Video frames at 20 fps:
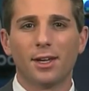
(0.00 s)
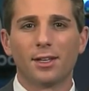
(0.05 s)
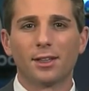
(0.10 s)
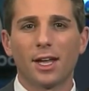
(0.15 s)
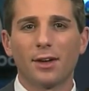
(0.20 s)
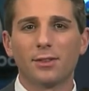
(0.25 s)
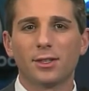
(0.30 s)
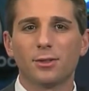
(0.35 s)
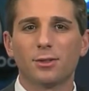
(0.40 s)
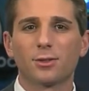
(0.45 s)

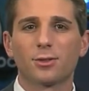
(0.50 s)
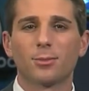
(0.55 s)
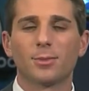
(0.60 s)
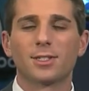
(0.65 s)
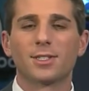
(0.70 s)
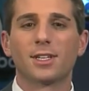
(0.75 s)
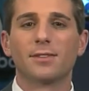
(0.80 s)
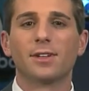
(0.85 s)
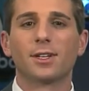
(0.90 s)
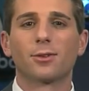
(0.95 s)
Live in the newsroom
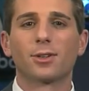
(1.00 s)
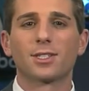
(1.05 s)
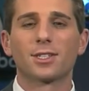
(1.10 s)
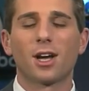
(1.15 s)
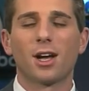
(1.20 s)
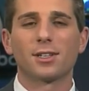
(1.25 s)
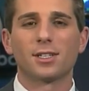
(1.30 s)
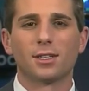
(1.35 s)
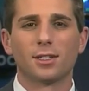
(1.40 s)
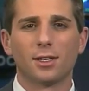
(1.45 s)
this evening, Chris
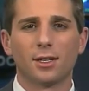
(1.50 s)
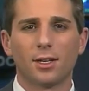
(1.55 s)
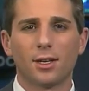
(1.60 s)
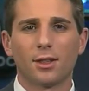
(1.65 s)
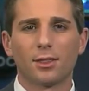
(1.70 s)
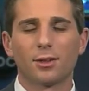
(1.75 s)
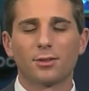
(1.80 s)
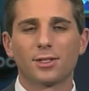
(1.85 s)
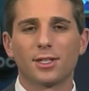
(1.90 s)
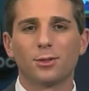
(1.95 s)
Conti,
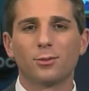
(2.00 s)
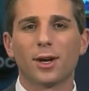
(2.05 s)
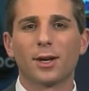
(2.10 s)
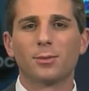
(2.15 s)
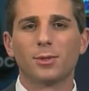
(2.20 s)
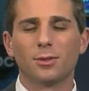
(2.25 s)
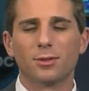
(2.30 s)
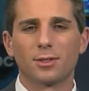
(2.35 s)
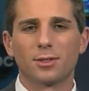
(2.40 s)
13 WHAM News.